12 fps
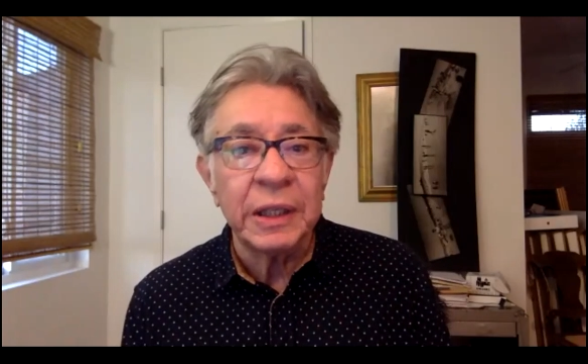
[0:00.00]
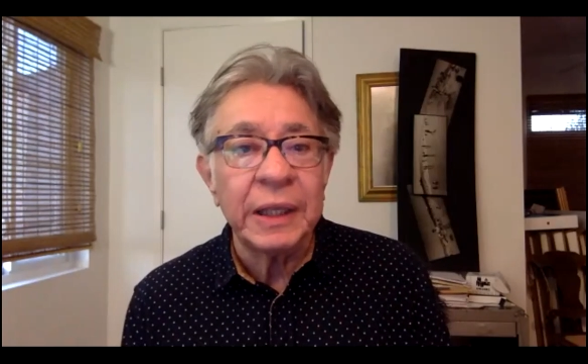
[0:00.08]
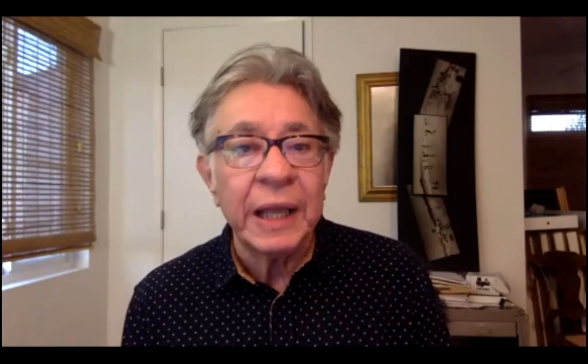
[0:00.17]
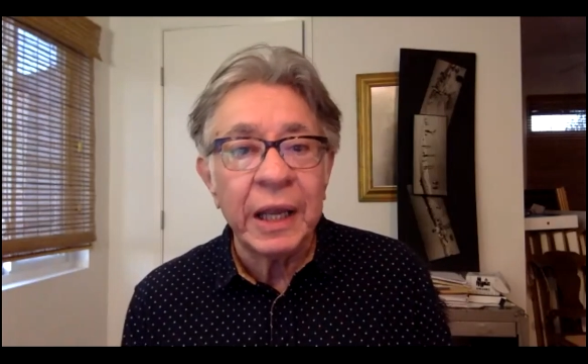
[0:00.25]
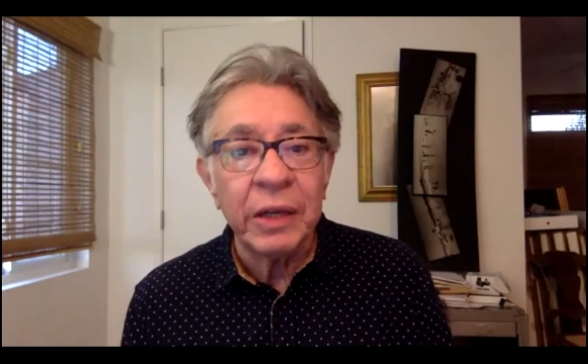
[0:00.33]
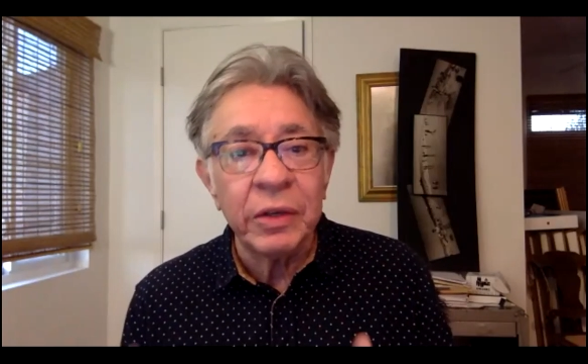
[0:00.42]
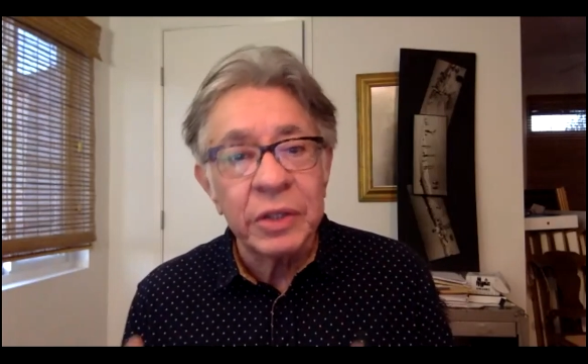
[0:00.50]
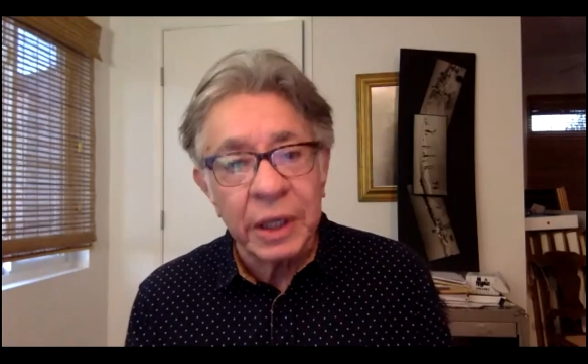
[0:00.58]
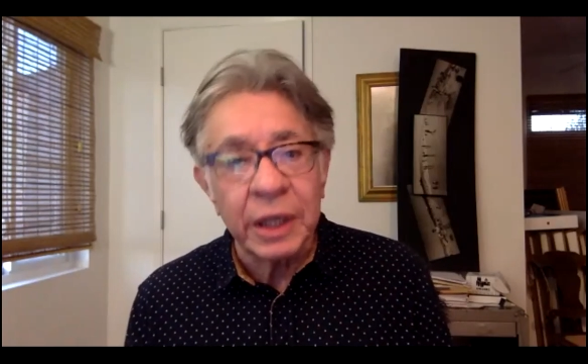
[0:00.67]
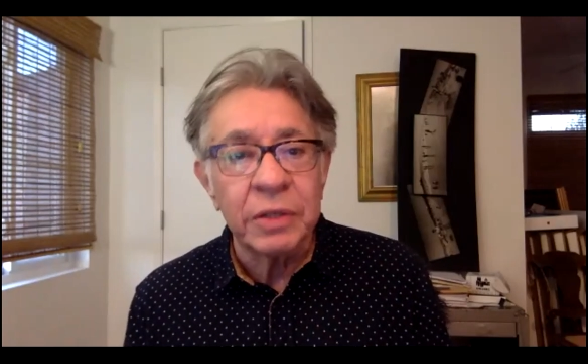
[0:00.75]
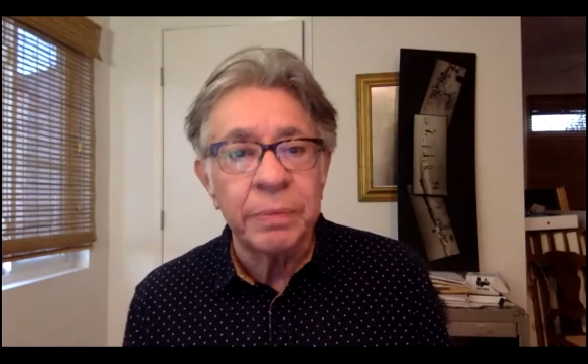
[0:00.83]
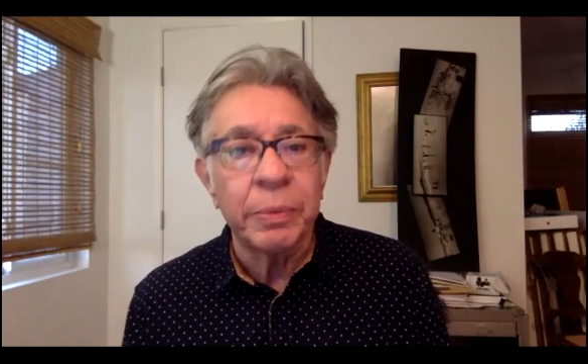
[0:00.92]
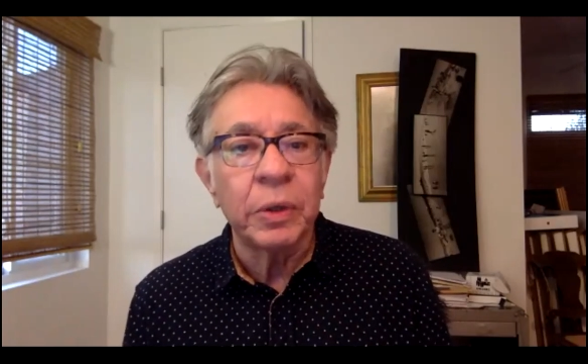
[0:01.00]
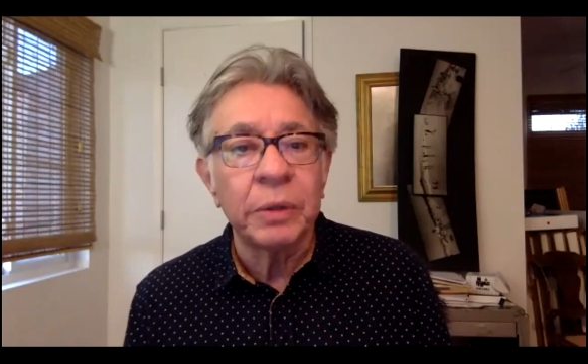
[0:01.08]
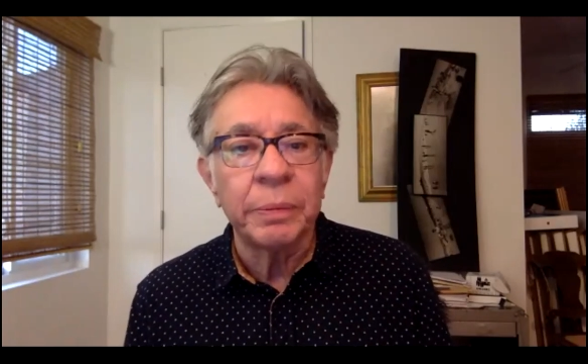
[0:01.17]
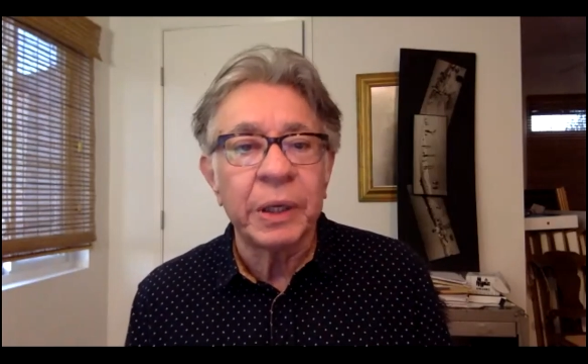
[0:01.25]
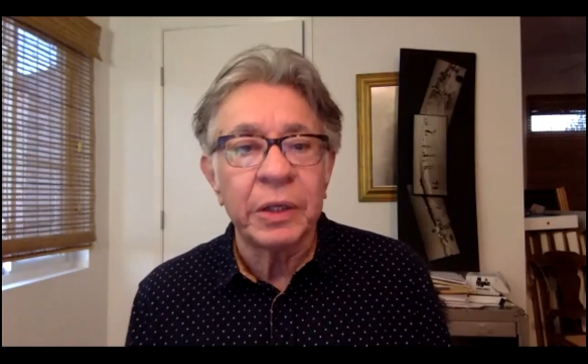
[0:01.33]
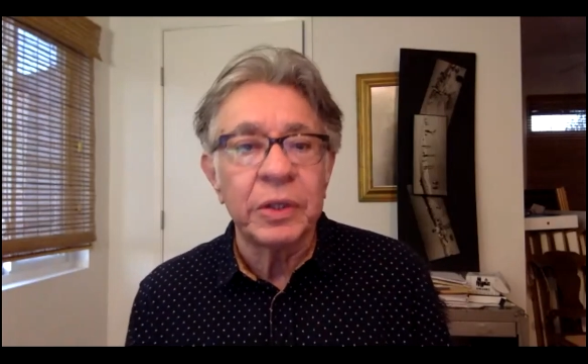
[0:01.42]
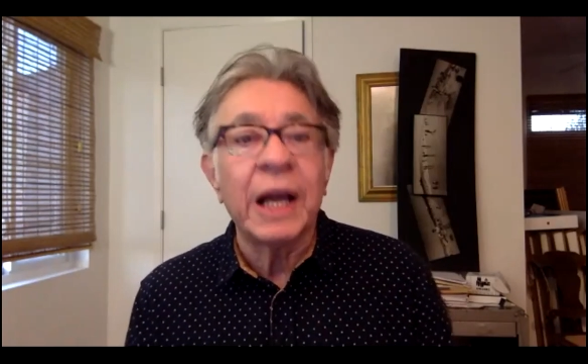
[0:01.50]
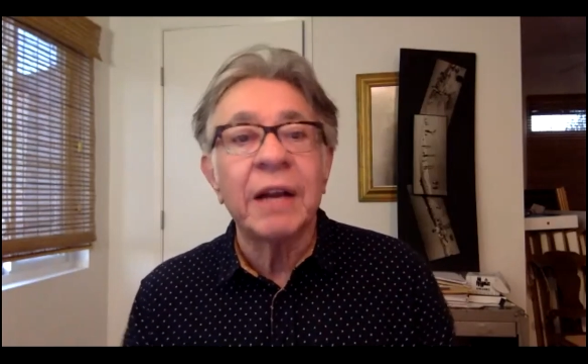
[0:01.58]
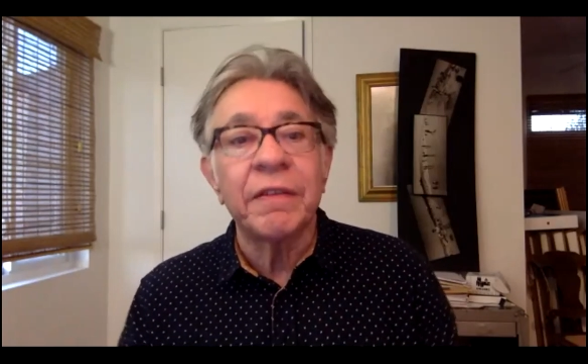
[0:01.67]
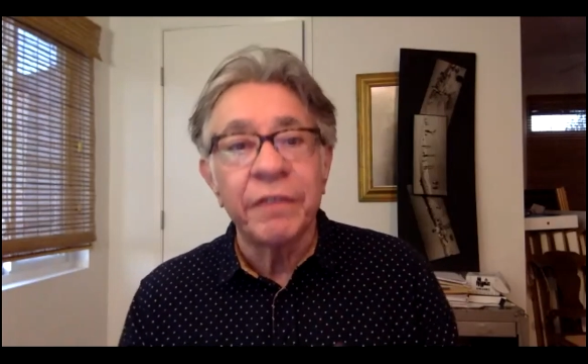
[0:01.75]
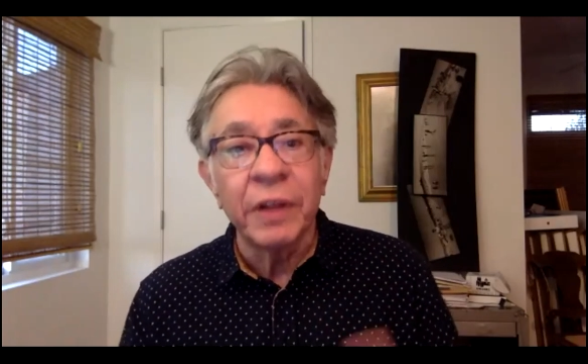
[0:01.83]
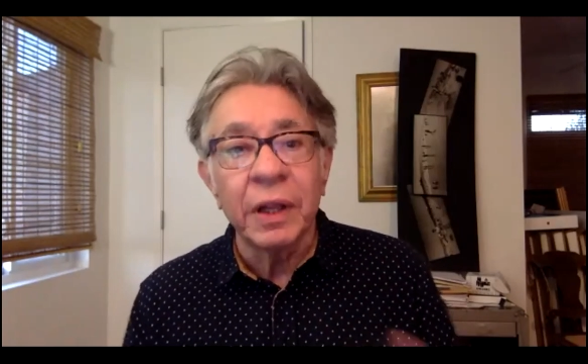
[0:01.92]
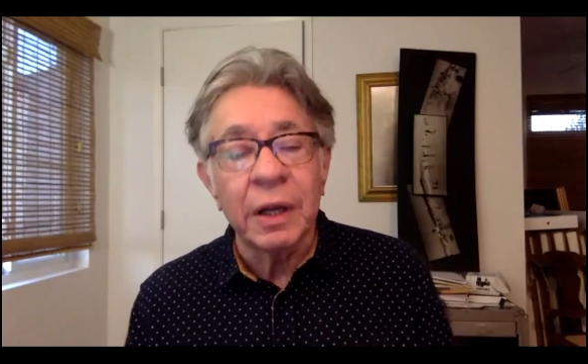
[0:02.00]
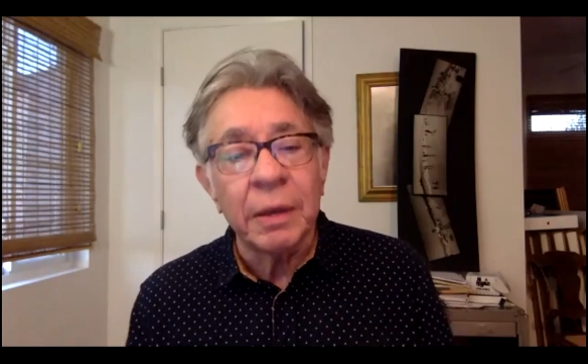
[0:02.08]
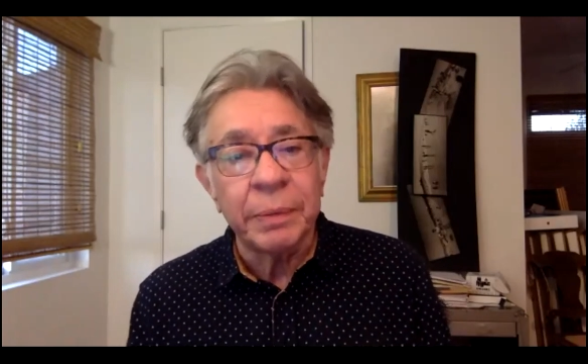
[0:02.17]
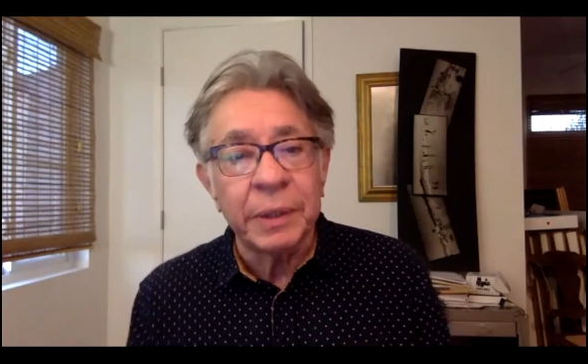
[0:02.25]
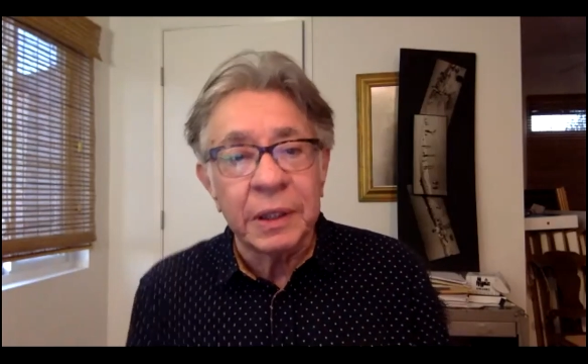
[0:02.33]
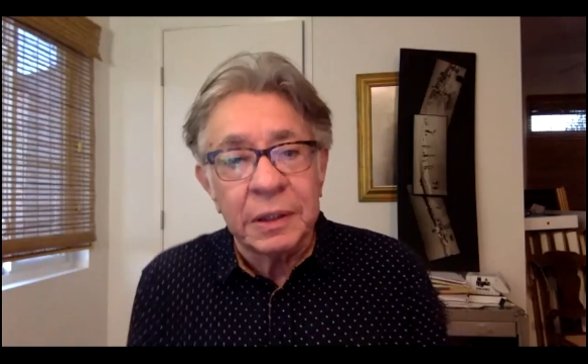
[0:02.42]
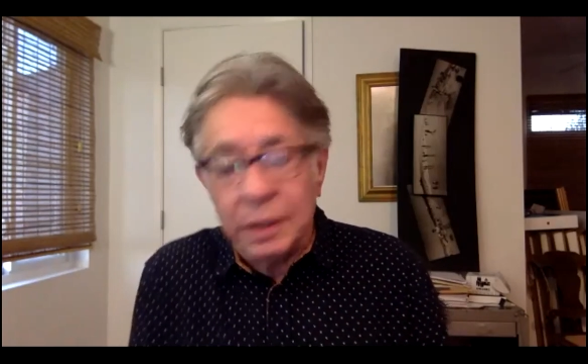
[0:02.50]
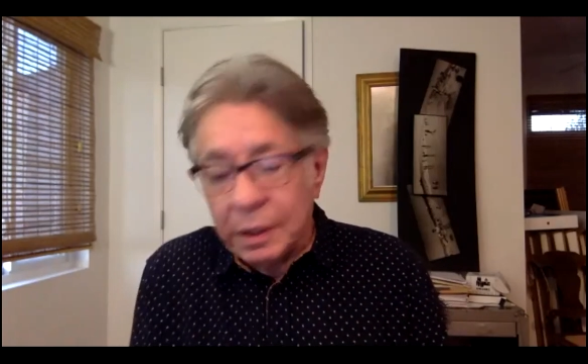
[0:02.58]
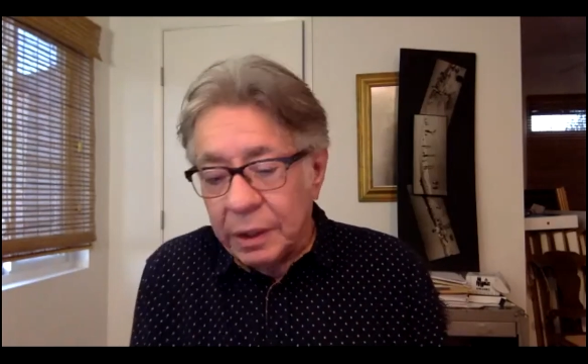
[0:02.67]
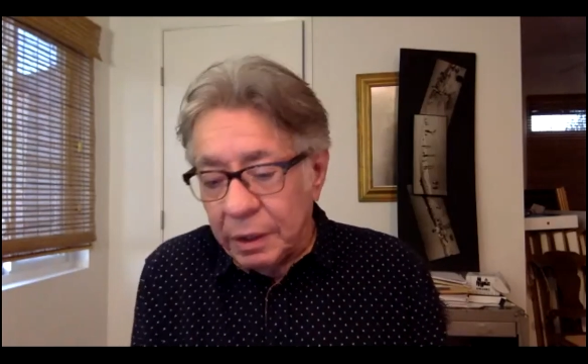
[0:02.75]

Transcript: day in your sketchbook because you got to fill it up because, you,